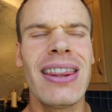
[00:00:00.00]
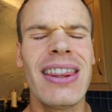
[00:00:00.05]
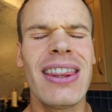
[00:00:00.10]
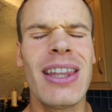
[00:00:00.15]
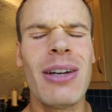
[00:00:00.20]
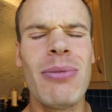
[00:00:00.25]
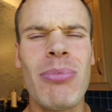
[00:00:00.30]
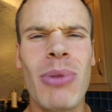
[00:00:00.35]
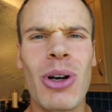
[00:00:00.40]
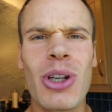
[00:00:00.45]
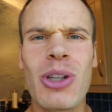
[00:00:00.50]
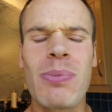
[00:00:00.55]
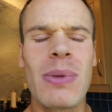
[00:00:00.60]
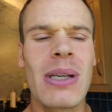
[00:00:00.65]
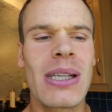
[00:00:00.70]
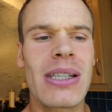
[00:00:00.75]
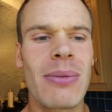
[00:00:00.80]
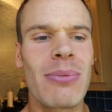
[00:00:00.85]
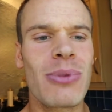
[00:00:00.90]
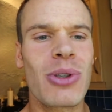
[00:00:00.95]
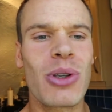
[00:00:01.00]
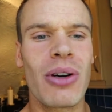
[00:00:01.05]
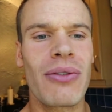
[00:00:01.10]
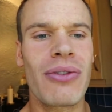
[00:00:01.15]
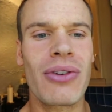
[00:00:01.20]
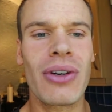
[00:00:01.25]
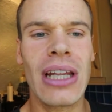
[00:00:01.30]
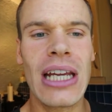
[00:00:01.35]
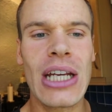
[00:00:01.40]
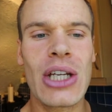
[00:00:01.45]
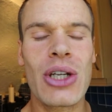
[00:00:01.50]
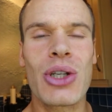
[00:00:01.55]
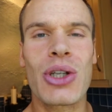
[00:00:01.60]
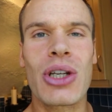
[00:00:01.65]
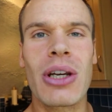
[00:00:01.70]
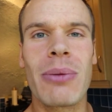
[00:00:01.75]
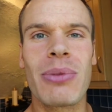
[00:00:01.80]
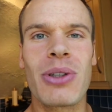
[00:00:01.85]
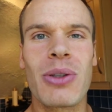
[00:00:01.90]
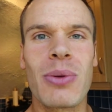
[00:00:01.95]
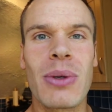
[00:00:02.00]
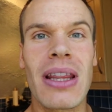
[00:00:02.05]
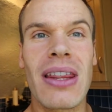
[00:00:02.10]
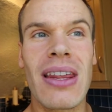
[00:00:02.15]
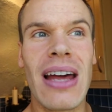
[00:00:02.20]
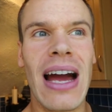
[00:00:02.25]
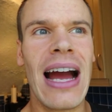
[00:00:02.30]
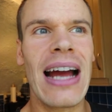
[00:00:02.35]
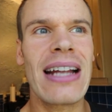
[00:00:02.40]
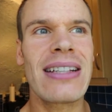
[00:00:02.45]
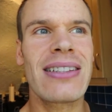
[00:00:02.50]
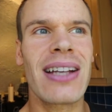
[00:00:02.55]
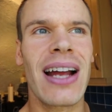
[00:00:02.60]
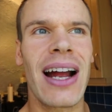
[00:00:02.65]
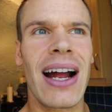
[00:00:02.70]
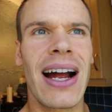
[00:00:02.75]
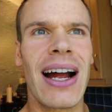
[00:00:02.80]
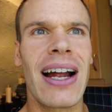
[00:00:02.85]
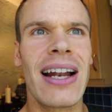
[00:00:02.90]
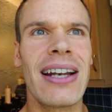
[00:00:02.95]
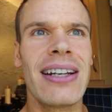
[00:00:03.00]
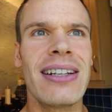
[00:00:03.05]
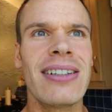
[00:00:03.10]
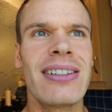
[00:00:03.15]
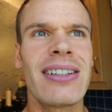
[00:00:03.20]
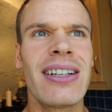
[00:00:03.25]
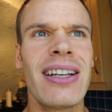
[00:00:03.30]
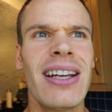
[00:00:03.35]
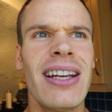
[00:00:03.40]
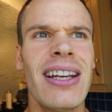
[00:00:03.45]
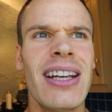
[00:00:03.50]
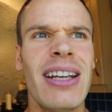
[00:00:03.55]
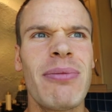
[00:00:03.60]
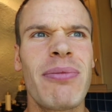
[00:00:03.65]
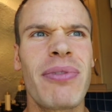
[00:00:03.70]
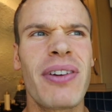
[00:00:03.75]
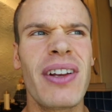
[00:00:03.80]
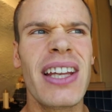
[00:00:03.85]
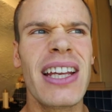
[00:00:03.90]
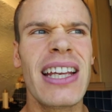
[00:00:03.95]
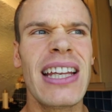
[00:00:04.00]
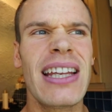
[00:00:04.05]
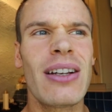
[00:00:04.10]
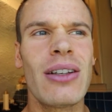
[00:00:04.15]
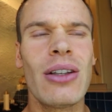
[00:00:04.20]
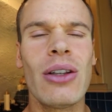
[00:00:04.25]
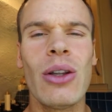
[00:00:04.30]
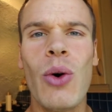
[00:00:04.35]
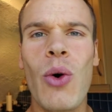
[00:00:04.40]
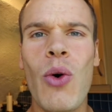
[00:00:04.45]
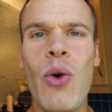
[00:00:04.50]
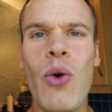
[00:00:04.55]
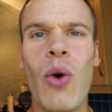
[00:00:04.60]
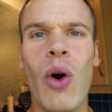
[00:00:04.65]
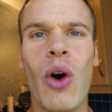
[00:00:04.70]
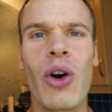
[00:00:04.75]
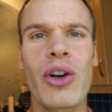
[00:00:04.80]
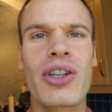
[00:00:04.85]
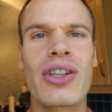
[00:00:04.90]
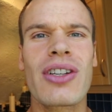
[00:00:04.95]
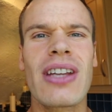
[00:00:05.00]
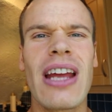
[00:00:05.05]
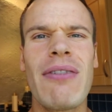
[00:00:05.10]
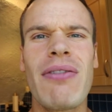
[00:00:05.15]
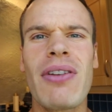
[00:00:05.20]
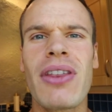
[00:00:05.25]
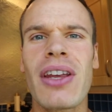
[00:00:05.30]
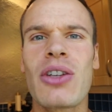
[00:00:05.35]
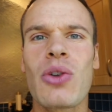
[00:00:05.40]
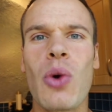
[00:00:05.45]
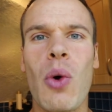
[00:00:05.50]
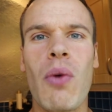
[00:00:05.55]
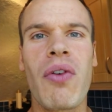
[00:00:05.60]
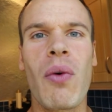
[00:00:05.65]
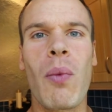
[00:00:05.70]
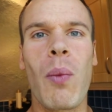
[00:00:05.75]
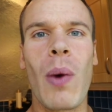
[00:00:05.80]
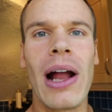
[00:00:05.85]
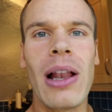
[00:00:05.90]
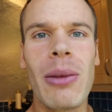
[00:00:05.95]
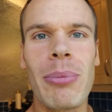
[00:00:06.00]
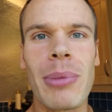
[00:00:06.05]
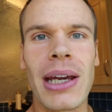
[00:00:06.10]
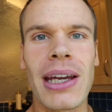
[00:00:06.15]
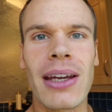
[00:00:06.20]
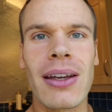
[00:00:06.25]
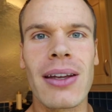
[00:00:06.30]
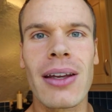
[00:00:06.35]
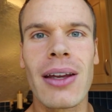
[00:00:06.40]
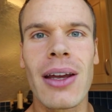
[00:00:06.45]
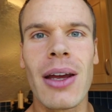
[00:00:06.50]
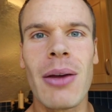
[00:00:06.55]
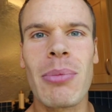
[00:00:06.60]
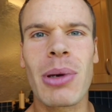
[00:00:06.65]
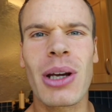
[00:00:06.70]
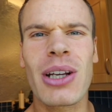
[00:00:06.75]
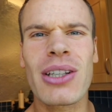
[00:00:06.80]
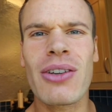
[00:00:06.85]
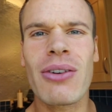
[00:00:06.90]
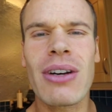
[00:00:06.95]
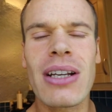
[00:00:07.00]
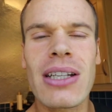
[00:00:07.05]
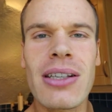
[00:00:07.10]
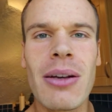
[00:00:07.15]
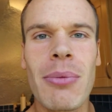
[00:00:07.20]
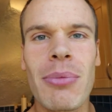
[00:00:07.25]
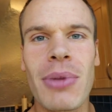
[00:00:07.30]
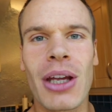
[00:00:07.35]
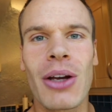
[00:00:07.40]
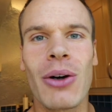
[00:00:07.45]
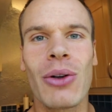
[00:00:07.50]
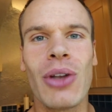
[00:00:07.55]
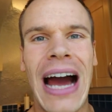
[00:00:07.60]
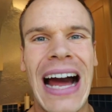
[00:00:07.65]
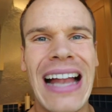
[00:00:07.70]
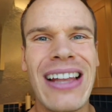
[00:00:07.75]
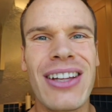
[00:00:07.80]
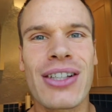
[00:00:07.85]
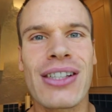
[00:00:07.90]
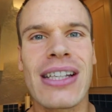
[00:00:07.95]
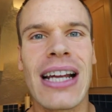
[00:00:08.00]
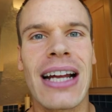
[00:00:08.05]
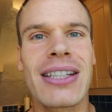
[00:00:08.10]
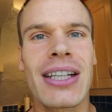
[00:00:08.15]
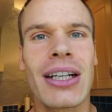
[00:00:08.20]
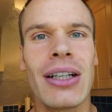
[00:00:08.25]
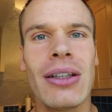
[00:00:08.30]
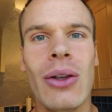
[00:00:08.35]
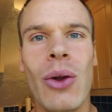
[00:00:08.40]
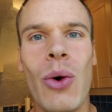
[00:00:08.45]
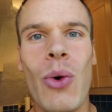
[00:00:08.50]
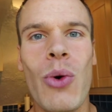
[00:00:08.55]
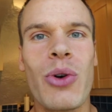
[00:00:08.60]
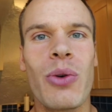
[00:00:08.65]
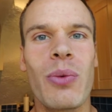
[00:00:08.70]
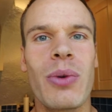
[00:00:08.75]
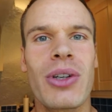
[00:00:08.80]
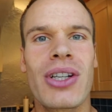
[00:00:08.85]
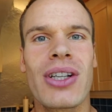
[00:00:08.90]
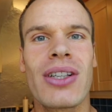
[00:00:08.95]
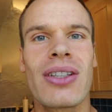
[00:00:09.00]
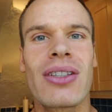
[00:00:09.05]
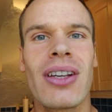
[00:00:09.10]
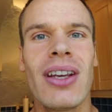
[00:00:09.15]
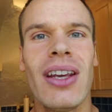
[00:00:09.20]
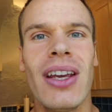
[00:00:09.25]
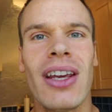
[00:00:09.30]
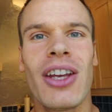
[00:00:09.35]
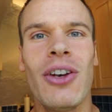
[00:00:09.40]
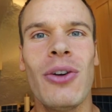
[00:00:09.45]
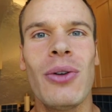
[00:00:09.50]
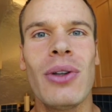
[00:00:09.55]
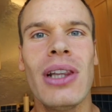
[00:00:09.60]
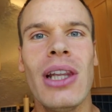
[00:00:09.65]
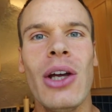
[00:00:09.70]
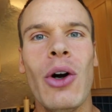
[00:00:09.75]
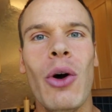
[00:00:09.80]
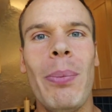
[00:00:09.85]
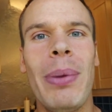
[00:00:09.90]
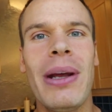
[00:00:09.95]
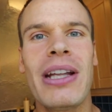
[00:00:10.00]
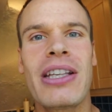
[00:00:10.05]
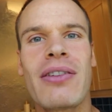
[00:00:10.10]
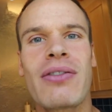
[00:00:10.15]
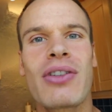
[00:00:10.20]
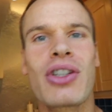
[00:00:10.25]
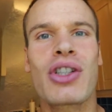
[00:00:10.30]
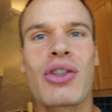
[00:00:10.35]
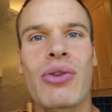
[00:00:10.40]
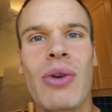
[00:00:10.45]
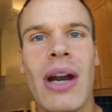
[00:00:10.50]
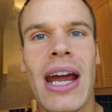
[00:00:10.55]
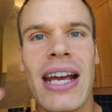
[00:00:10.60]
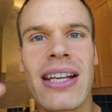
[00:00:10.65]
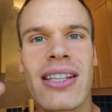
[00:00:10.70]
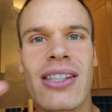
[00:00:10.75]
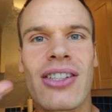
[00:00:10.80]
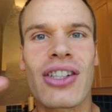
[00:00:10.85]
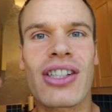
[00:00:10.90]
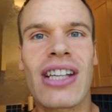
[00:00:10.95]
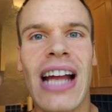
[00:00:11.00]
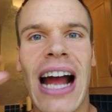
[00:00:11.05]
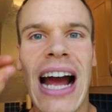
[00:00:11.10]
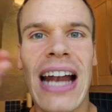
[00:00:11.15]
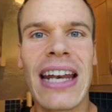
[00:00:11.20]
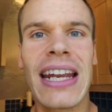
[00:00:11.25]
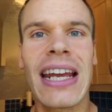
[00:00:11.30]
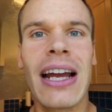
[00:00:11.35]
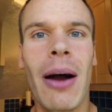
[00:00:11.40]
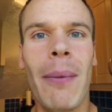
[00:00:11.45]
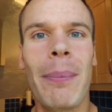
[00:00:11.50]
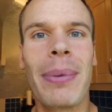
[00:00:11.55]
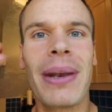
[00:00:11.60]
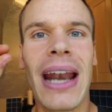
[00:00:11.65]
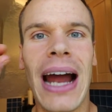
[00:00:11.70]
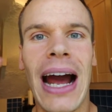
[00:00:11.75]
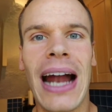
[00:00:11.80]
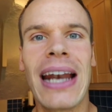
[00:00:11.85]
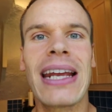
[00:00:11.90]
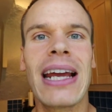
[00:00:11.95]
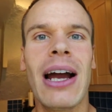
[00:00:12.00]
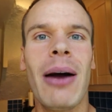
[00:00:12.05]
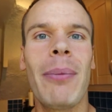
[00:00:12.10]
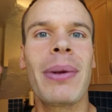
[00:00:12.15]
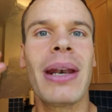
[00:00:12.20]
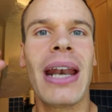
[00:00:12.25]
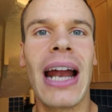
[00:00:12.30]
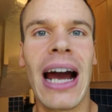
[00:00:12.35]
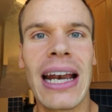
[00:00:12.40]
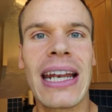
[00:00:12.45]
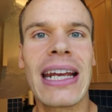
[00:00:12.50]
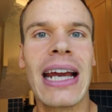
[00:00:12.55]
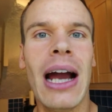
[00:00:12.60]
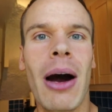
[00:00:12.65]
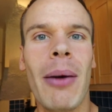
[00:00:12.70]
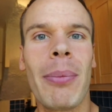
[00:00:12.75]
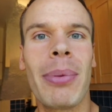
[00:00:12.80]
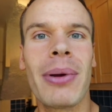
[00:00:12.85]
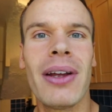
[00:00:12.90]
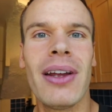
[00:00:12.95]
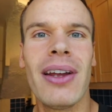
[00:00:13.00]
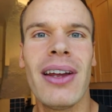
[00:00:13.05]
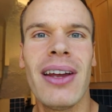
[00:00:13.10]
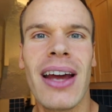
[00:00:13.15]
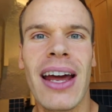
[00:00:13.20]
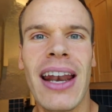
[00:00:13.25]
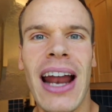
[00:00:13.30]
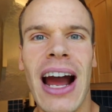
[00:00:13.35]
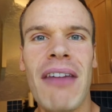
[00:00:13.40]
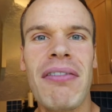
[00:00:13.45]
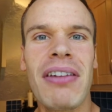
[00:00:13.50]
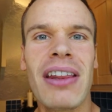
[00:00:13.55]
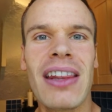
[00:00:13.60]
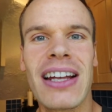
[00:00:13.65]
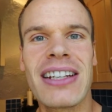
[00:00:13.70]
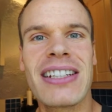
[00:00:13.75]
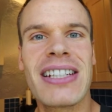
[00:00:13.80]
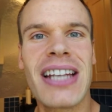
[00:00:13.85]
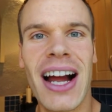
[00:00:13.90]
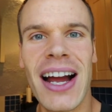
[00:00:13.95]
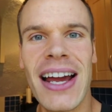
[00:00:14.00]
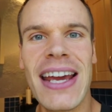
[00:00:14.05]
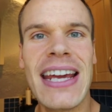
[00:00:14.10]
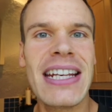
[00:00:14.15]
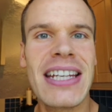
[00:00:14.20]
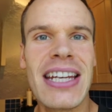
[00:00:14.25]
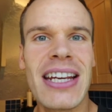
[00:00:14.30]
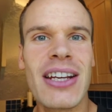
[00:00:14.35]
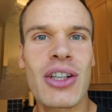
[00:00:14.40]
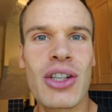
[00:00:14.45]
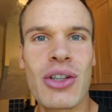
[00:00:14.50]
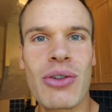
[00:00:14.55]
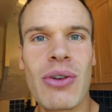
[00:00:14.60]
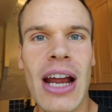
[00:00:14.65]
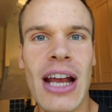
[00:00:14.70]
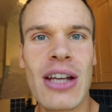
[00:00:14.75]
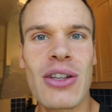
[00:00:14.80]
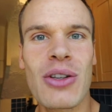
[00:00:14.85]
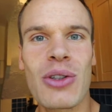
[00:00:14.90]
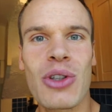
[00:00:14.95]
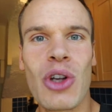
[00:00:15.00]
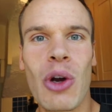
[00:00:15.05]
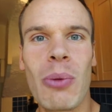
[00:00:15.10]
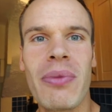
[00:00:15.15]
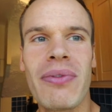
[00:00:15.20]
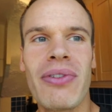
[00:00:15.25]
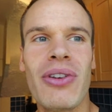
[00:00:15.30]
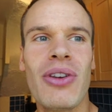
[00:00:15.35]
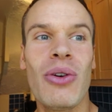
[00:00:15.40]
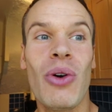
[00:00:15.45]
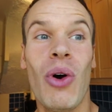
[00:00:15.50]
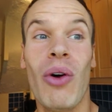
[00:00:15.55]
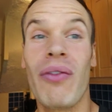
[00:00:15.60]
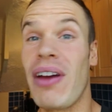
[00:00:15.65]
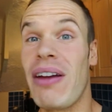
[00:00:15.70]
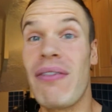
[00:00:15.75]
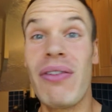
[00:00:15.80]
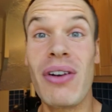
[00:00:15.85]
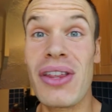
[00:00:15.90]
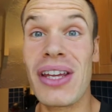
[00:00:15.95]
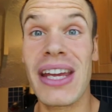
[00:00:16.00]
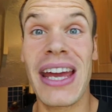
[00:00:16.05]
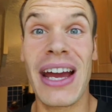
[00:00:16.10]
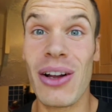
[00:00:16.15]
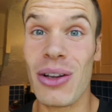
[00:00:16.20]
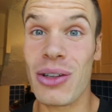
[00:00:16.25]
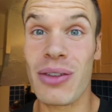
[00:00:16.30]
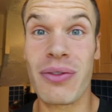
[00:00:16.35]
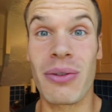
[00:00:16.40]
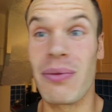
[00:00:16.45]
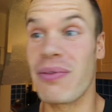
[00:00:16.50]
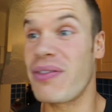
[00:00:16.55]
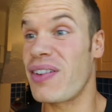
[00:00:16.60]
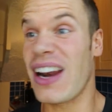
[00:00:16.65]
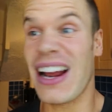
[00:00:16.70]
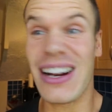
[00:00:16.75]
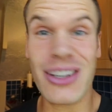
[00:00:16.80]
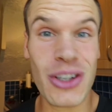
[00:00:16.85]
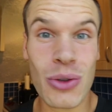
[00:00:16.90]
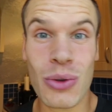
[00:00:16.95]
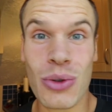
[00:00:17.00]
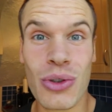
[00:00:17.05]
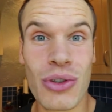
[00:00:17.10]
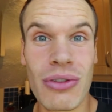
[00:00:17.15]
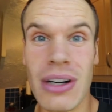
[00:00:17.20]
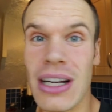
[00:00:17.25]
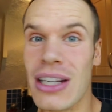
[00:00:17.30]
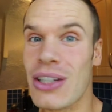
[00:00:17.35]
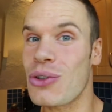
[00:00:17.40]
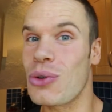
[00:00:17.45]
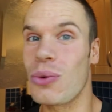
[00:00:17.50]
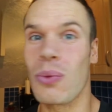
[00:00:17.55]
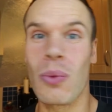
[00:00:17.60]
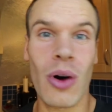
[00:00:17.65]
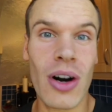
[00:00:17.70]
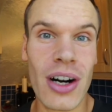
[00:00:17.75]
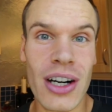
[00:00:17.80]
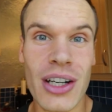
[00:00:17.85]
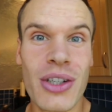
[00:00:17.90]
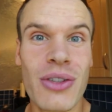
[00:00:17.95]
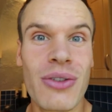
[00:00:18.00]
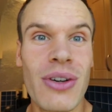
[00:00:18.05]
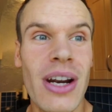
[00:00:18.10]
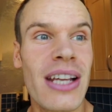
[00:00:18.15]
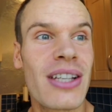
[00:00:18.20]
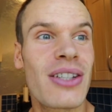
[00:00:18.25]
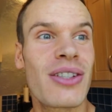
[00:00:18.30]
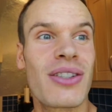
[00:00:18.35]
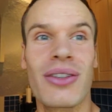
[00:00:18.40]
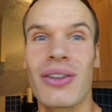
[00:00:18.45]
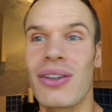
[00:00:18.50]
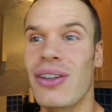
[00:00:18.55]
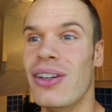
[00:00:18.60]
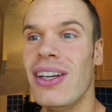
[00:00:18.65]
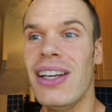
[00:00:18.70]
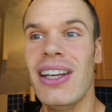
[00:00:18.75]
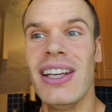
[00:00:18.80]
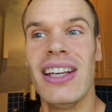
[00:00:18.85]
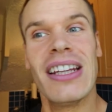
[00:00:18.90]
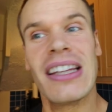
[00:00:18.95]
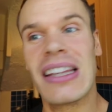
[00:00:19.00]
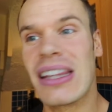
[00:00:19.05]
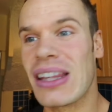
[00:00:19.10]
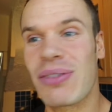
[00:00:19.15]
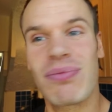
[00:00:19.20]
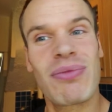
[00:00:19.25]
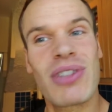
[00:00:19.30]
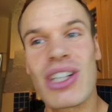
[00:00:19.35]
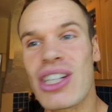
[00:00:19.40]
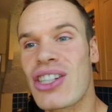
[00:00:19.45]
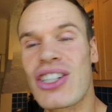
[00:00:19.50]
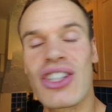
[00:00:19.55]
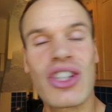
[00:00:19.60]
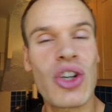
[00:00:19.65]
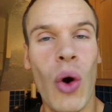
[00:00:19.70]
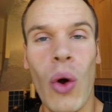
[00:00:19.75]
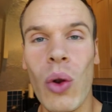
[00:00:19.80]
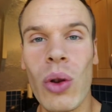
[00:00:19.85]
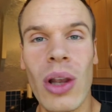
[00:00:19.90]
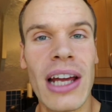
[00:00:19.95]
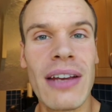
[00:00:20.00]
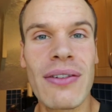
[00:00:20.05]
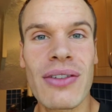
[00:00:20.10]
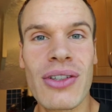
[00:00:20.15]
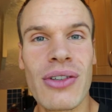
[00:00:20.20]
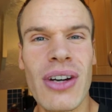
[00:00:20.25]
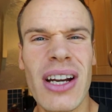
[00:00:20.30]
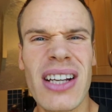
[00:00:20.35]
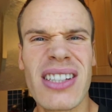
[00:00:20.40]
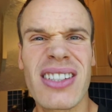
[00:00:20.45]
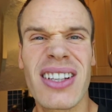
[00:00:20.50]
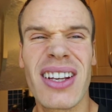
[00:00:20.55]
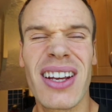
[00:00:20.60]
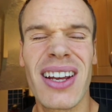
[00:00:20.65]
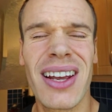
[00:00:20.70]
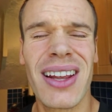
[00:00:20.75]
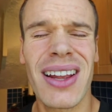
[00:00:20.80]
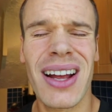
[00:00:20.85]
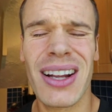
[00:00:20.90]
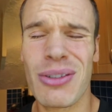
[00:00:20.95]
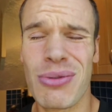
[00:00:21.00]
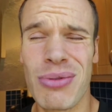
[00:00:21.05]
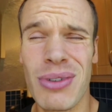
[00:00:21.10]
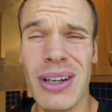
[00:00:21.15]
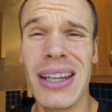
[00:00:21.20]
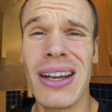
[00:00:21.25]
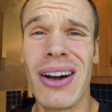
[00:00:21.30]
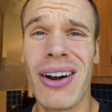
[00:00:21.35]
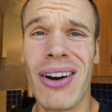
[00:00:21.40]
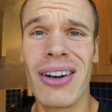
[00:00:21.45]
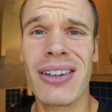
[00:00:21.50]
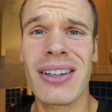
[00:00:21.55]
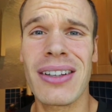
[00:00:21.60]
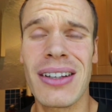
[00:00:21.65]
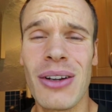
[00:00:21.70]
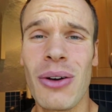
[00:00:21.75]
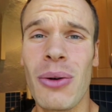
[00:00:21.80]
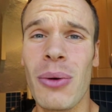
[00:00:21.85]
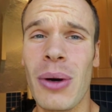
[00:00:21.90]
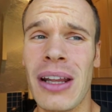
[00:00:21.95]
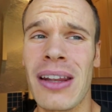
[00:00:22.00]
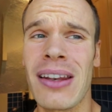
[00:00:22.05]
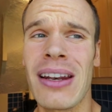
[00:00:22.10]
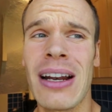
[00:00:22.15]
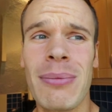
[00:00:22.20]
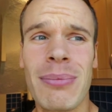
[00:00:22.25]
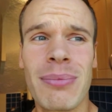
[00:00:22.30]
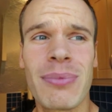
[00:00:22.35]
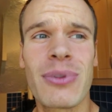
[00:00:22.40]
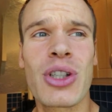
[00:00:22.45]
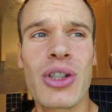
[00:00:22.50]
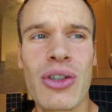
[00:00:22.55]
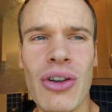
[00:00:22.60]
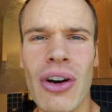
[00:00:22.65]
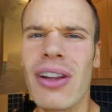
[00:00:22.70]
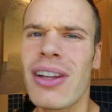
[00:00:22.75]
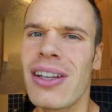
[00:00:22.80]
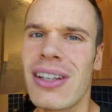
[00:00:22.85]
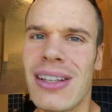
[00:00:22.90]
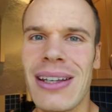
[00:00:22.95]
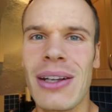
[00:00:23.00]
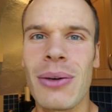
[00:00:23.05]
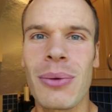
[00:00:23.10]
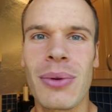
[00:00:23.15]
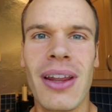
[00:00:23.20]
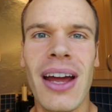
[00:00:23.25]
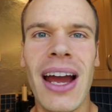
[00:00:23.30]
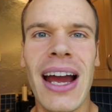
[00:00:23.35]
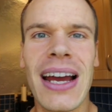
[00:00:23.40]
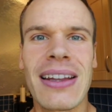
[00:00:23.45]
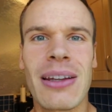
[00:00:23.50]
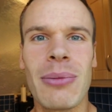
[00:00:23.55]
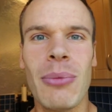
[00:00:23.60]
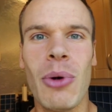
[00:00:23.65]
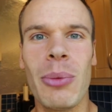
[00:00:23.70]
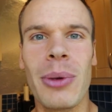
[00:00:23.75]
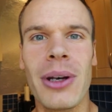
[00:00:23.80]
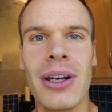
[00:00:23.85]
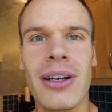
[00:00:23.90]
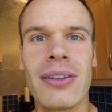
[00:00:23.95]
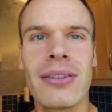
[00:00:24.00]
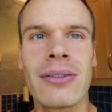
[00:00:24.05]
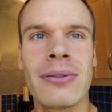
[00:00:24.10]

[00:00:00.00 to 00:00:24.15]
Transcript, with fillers: there must be some sort of relationship between that and feeling either low or just everything's overwhelming. Because there is something called allostatic load, which is, you know, little bits of stress just adding up and adding up and adding up. And having that dieting stress on top of you, of everything else from financial stress to work stress to just all life stress, that's really hard to deal with. And I'm struggling to deal with that at the moment.